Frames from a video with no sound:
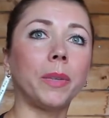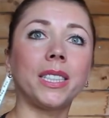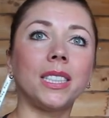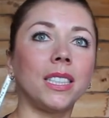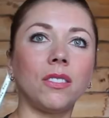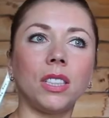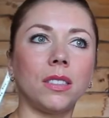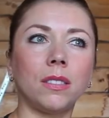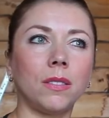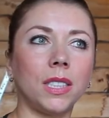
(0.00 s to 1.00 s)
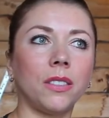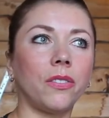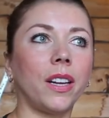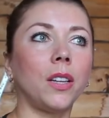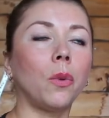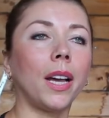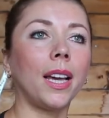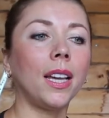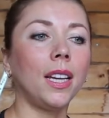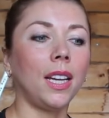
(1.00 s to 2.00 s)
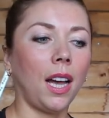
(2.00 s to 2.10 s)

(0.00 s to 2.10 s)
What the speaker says: but in a funny way.